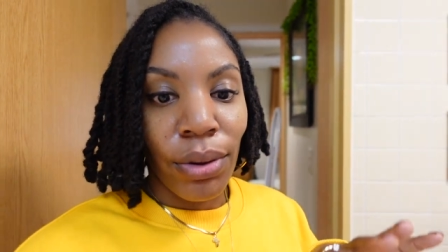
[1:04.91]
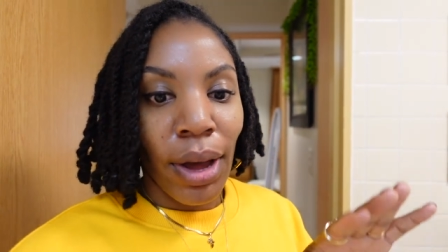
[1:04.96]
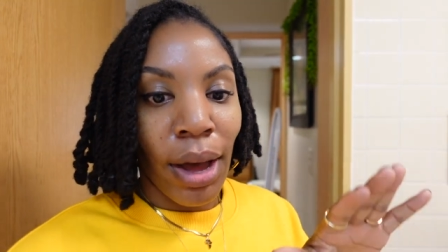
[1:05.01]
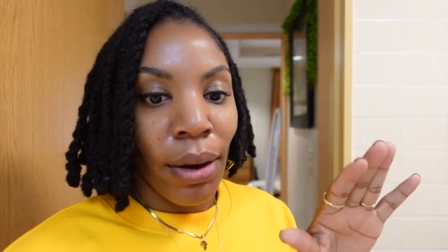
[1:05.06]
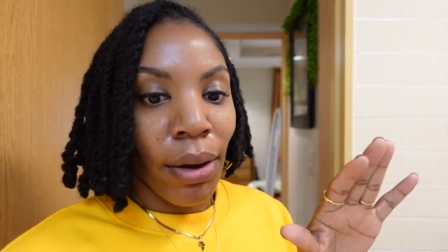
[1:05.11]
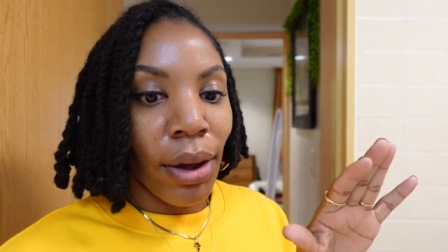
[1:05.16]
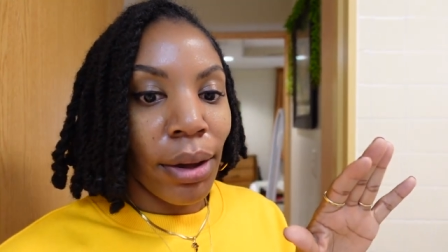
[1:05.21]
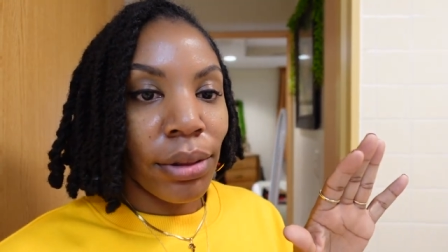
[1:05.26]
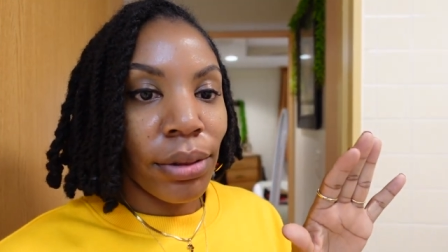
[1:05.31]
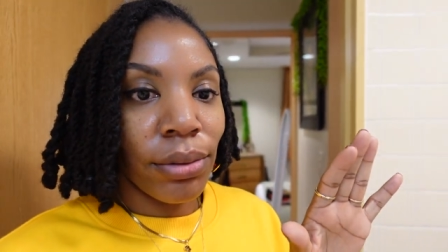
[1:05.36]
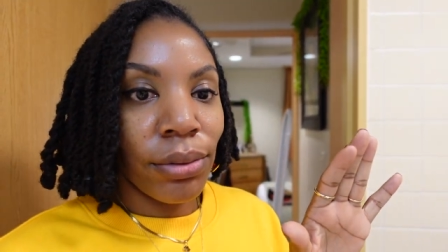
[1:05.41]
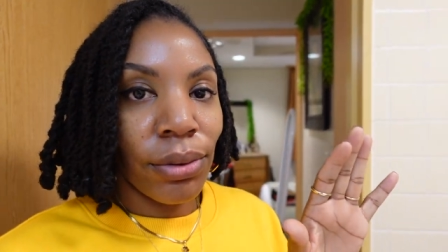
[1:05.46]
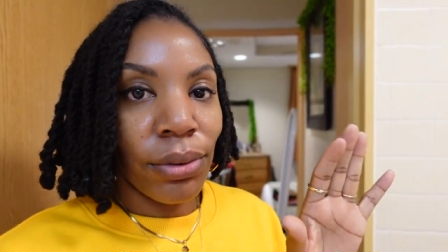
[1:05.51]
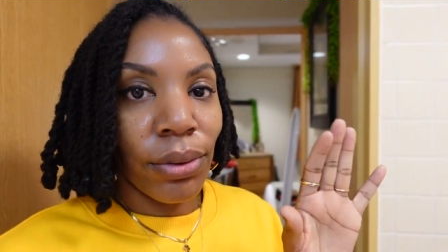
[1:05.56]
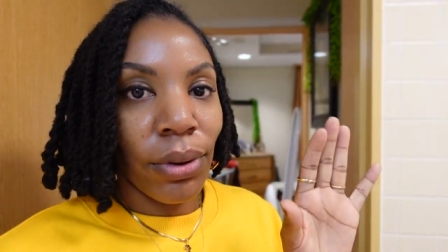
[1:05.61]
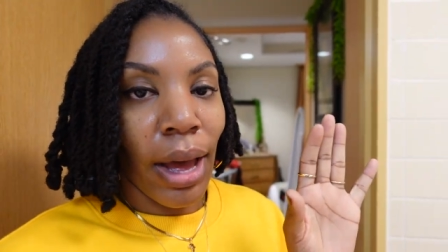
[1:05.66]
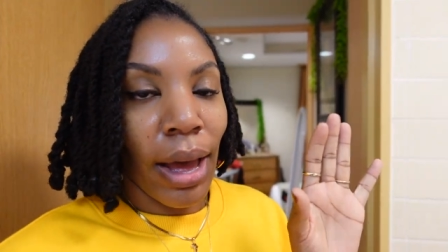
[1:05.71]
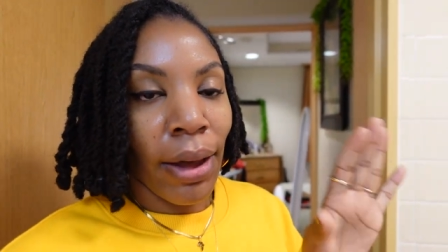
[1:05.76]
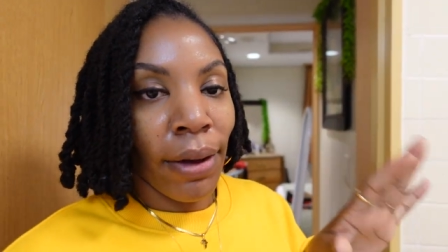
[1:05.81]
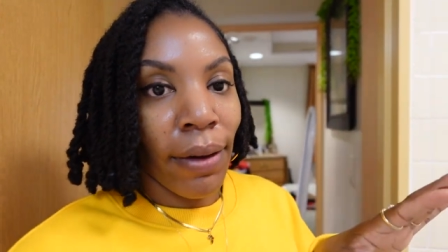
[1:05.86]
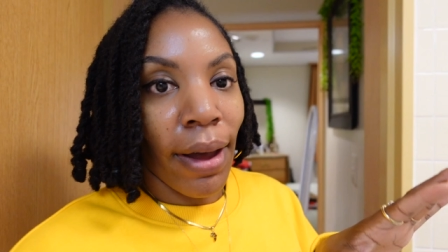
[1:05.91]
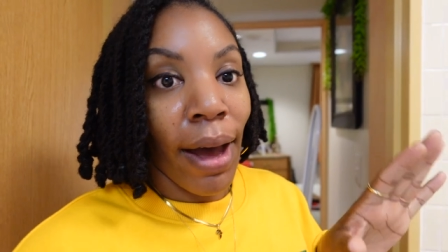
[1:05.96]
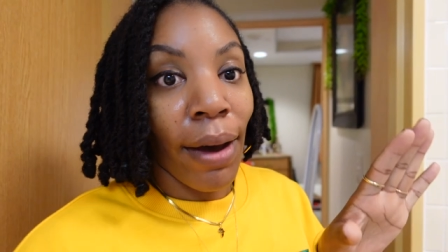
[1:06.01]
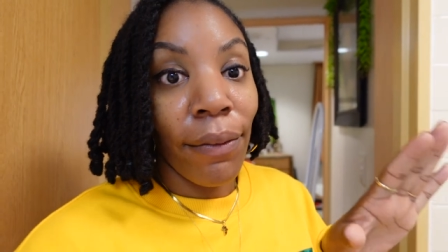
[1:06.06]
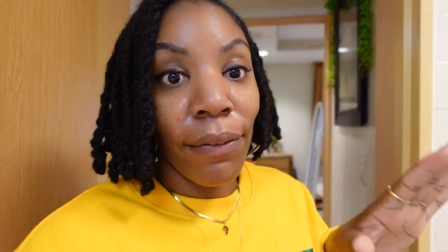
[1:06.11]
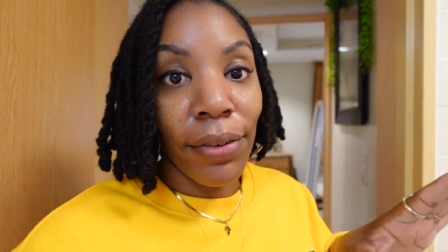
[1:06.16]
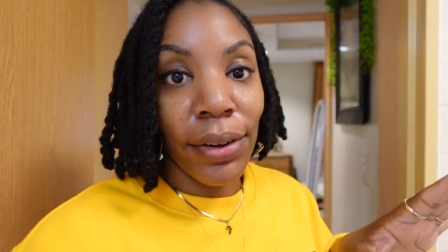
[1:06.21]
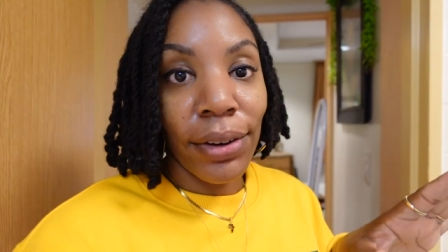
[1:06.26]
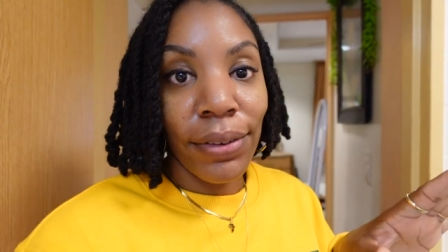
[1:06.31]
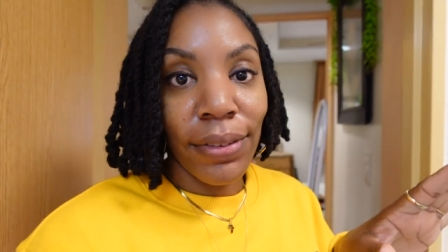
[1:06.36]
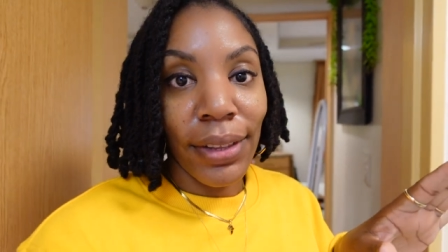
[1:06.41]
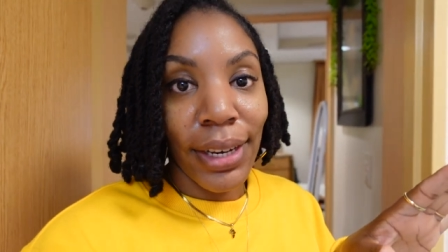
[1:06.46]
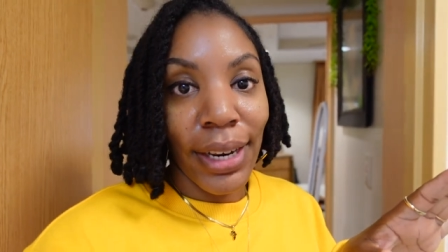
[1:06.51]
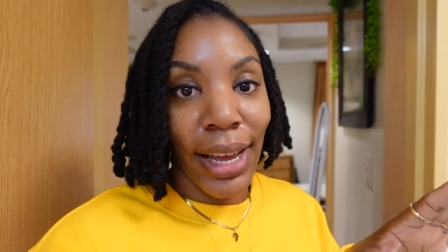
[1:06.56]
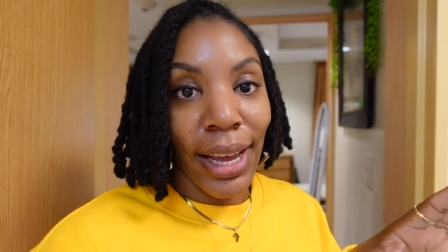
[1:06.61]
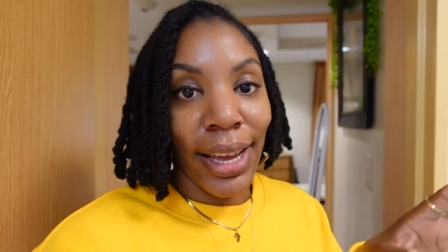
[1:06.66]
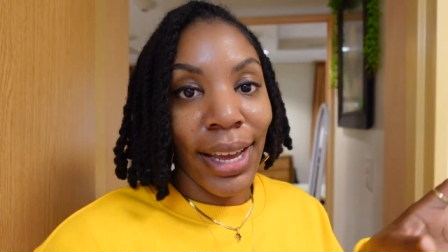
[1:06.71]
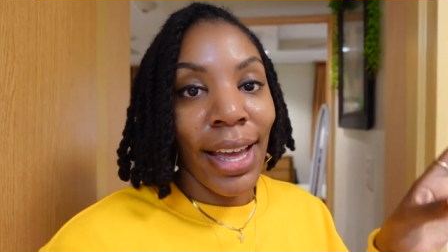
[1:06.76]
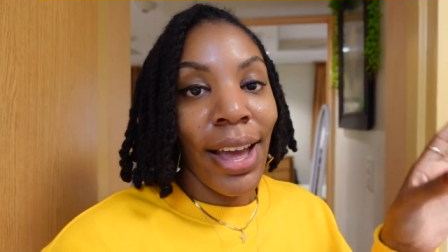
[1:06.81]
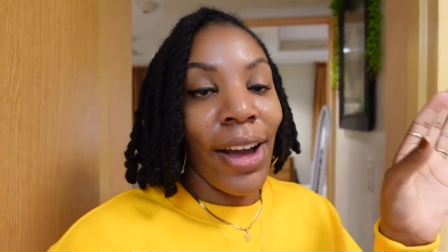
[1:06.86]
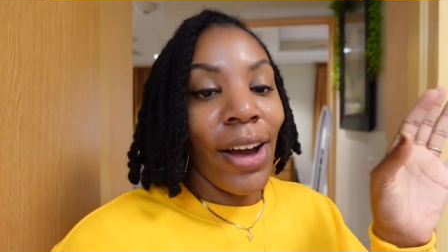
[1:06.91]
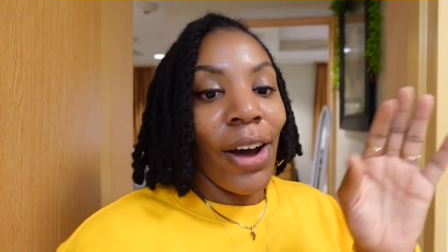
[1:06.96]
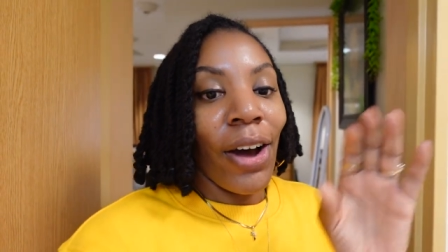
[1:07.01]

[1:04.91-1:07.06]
I'll also do an outfit of the day.